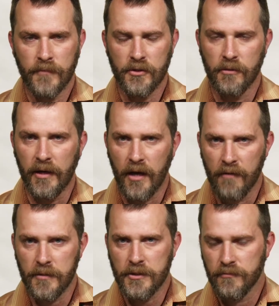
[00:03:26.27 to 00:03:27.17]
So my
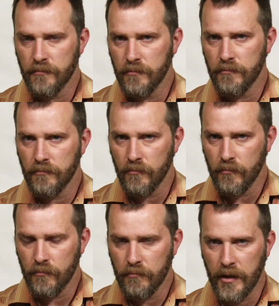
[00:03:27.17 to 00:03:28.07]
comments,
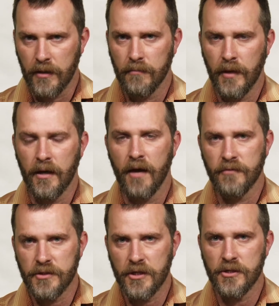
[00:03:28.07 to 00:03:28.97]
my
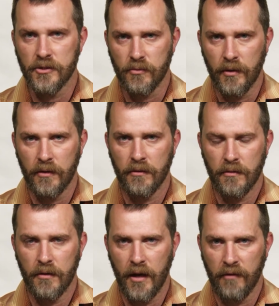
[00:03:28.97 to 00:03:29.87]
conversations with
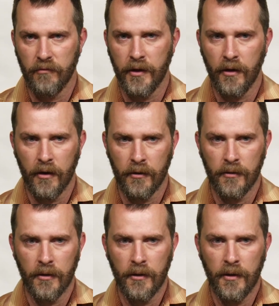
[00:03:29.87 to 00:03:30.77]
Avery are
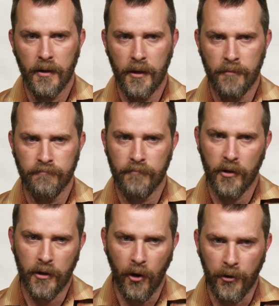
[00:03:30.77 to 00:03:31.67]

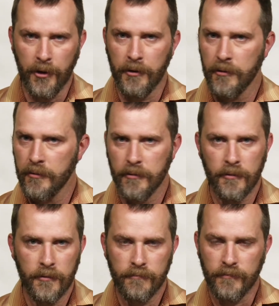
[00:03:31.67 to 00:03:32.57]
guarded.
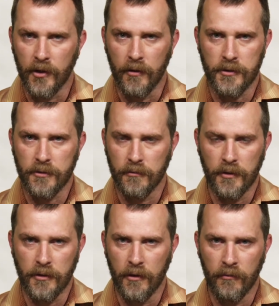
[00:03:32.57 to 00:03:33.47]
You know, I
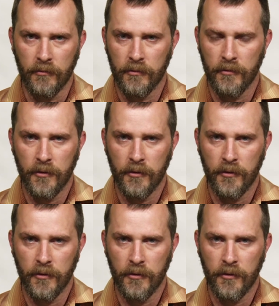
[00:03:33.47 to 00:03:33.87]
certainly don't